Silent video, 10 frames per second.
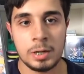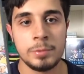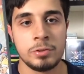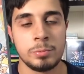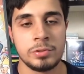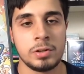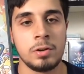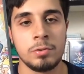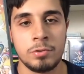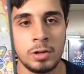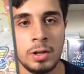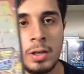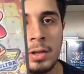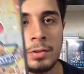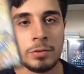Kirby Superstar Ultra.
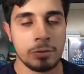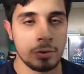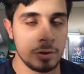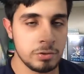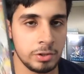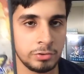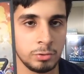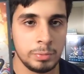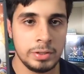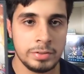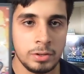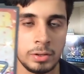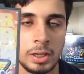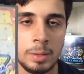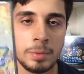This is originally a Super Nintendo
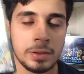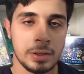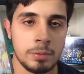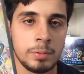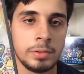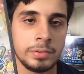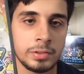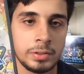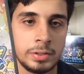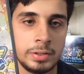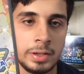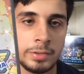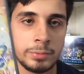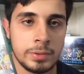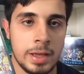game, and they re-released on the
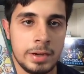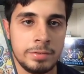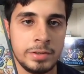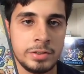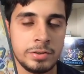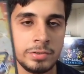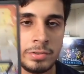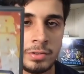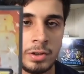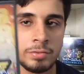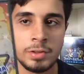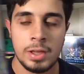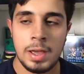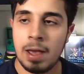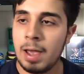DS with added features and stuff.
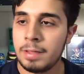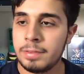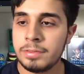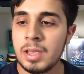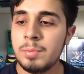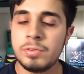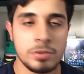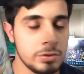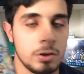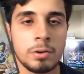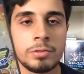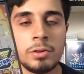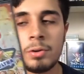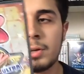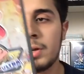And this game is just
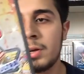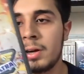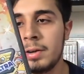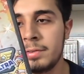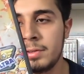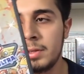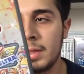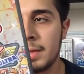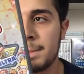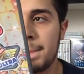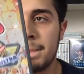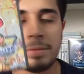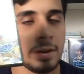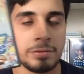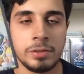so good. Honestly, like,
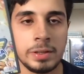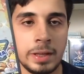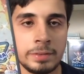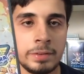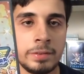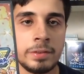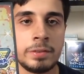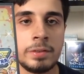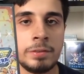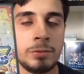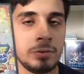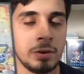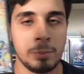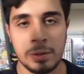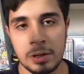definitely get this if you've
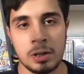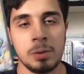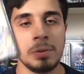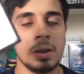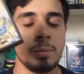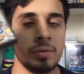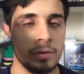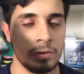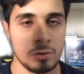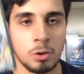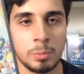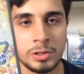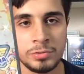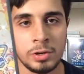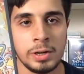never played a Kirby game. This is so
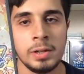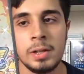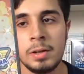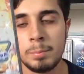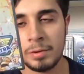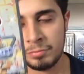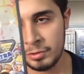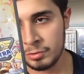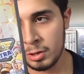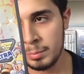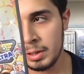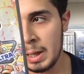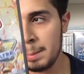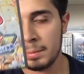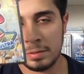much fun. My first Kirby
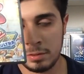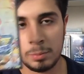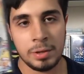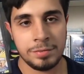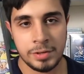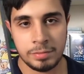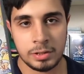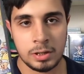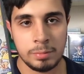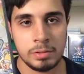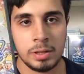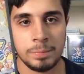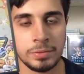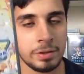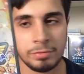game and still my favorite Kirby
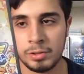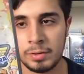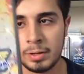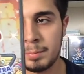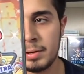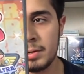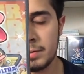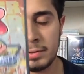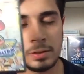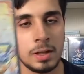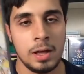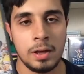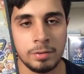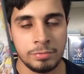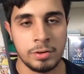game. Definitely recommend it. It's a
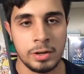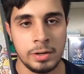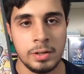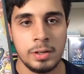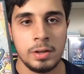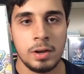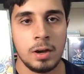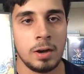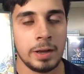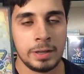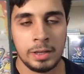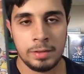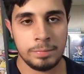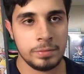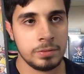lot of fun. I
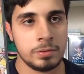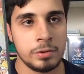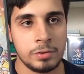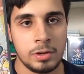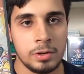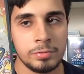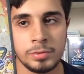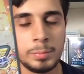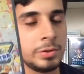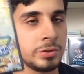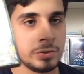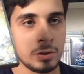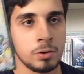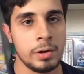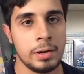can't stress it enough. It's just a
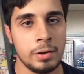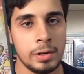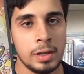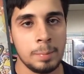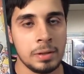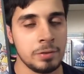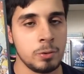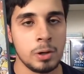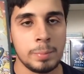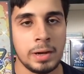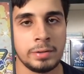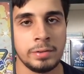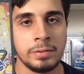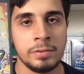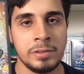great game. I love going back to
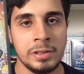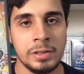this even